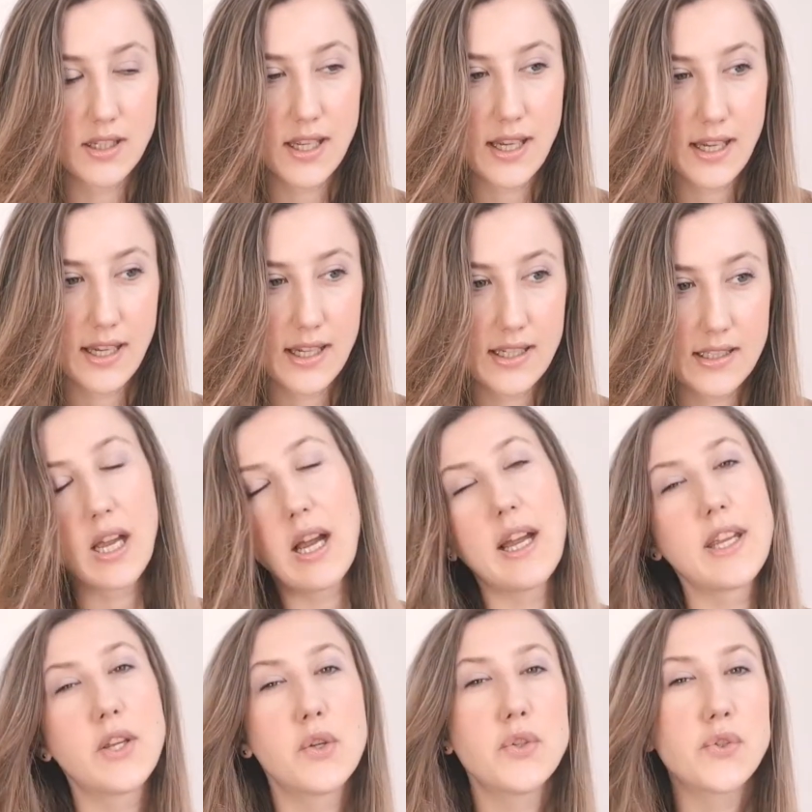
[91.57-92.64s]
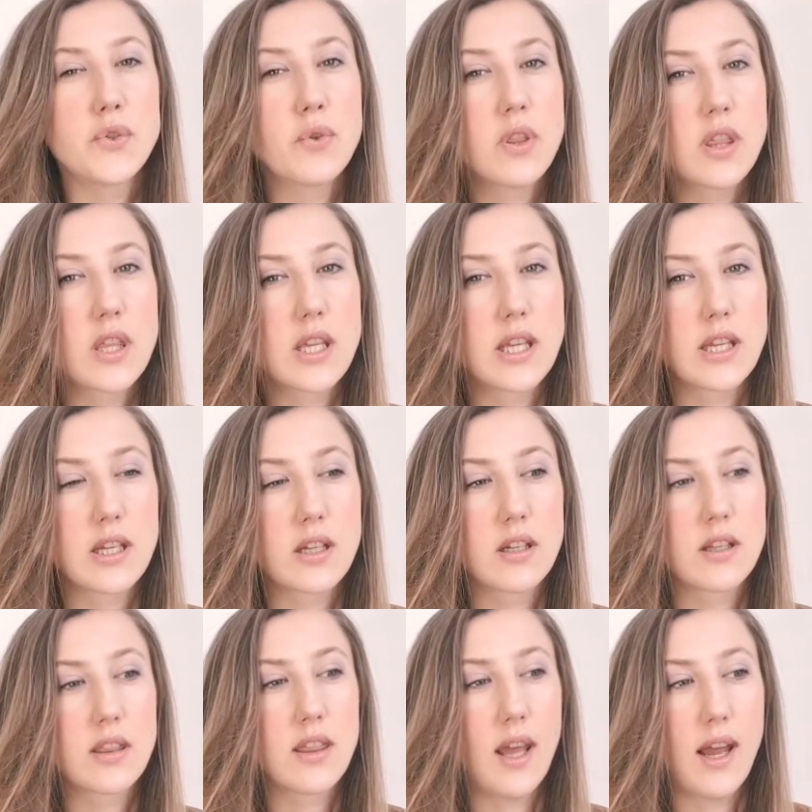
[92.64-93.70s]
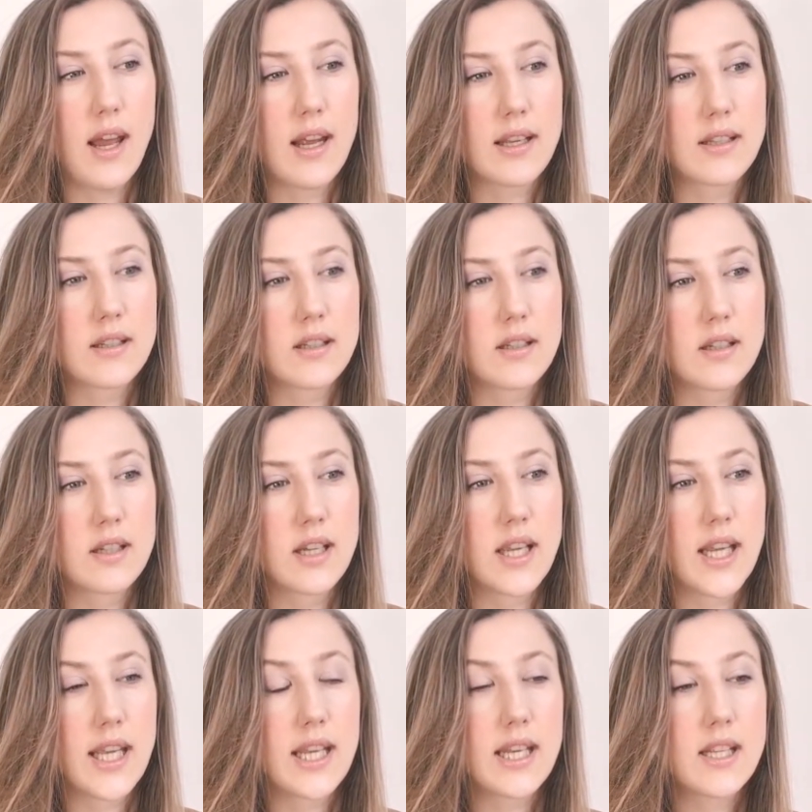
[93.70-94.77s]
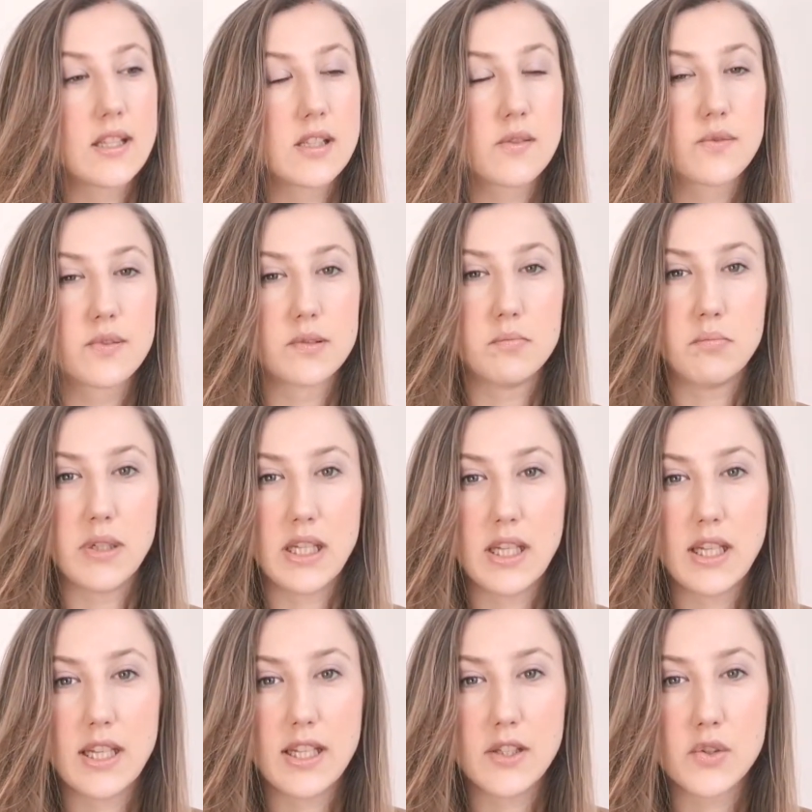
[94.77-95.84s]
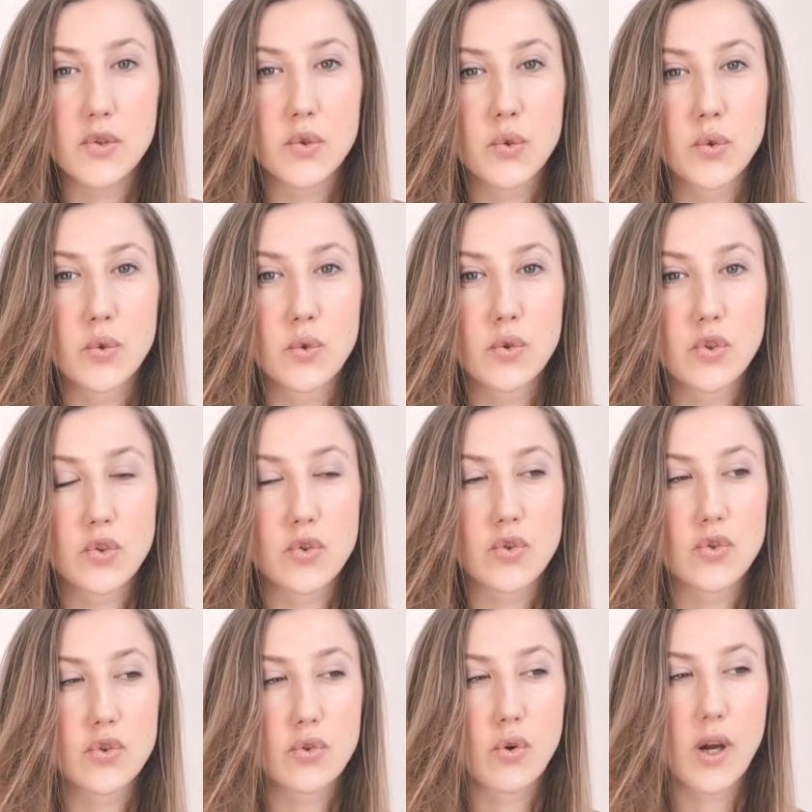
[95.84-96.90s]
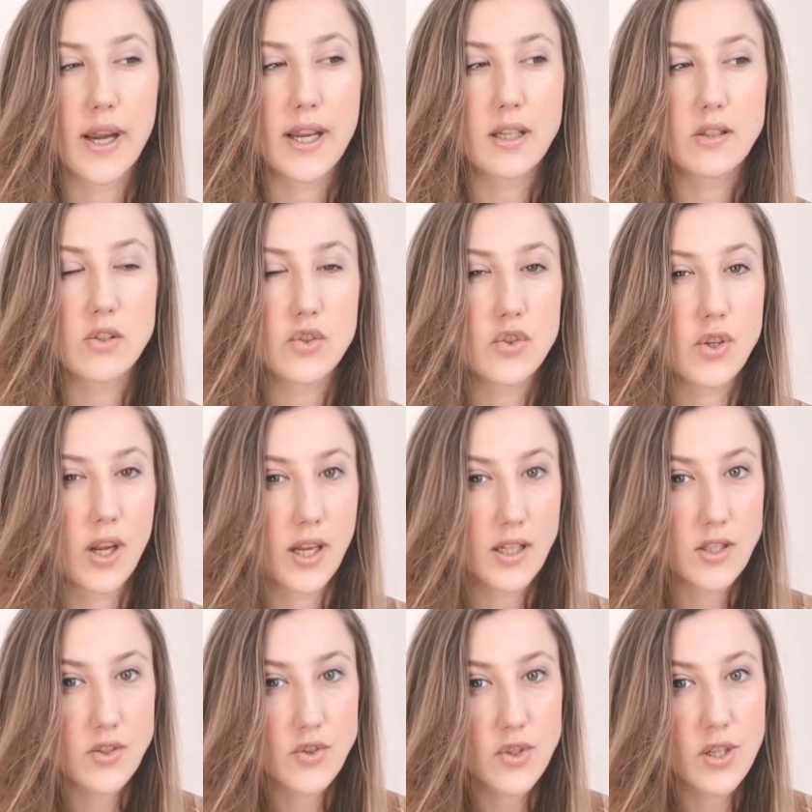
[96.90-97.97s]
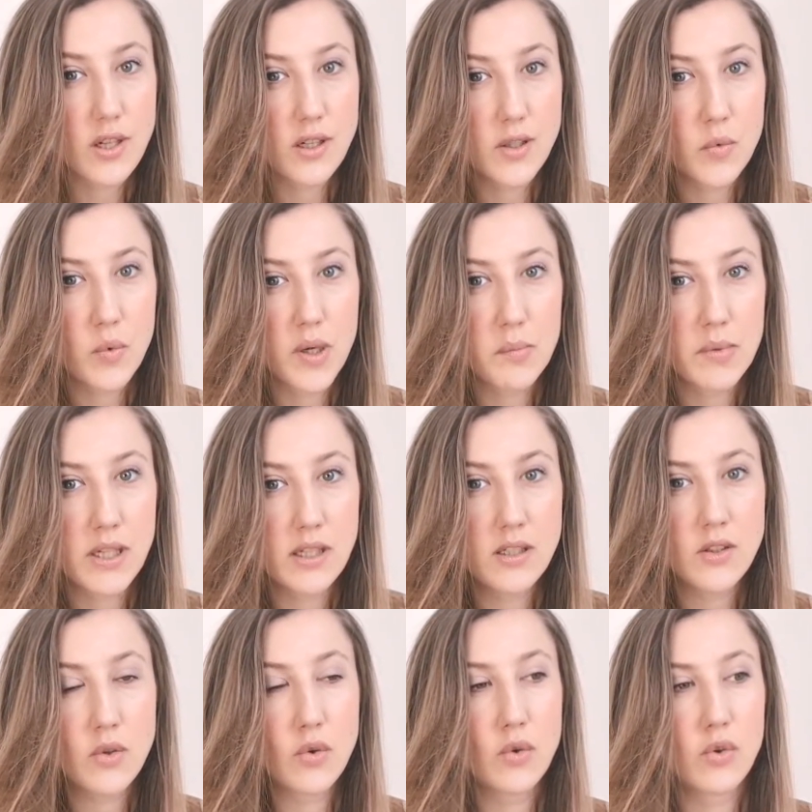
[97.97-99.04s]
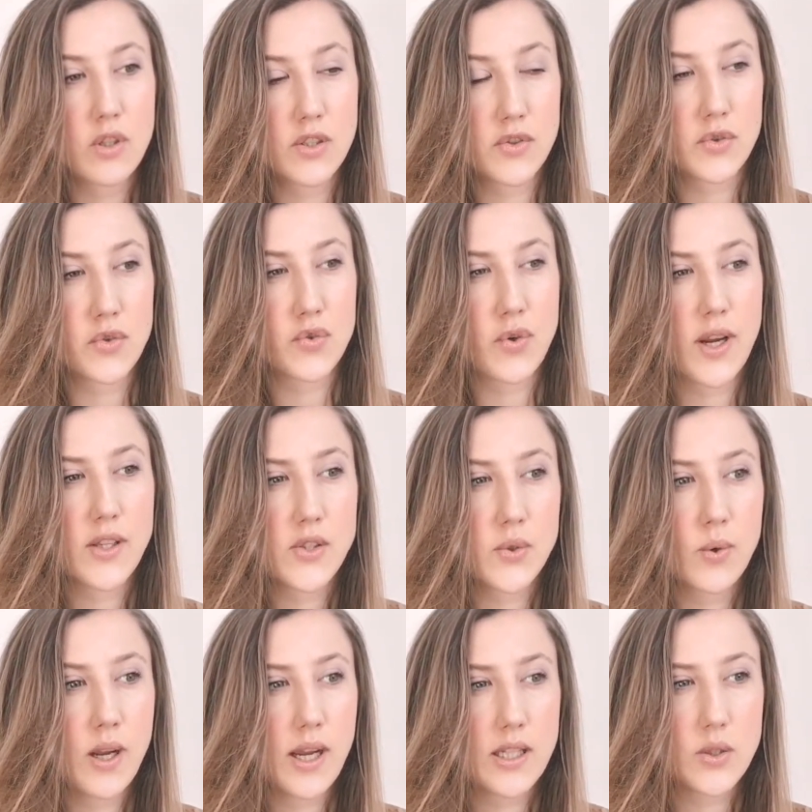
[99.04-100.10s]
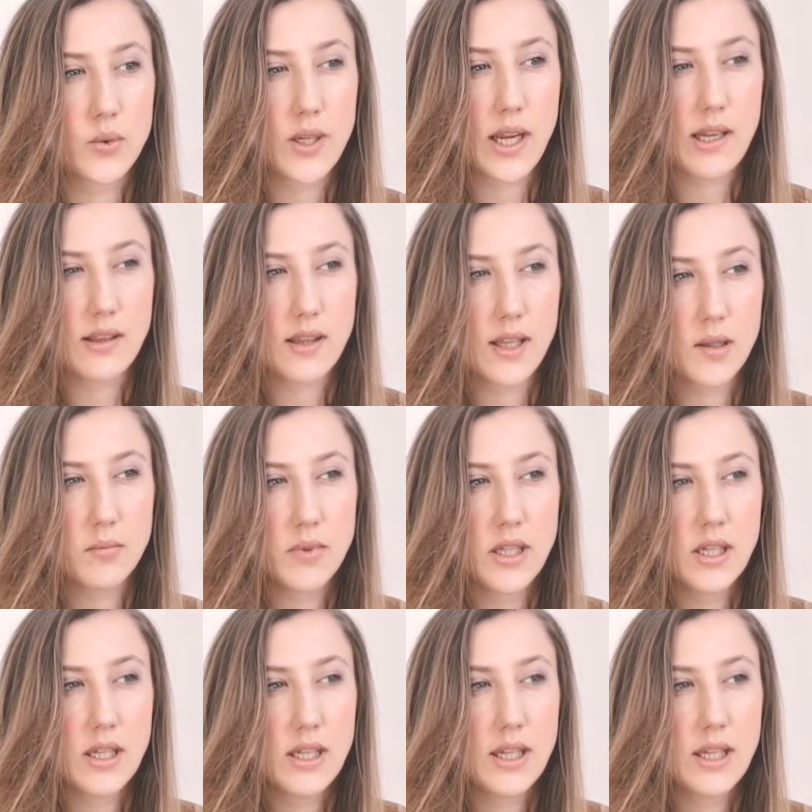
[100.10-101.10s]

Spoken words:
And I used to think that it is for me to try and change young women or to try to educate them.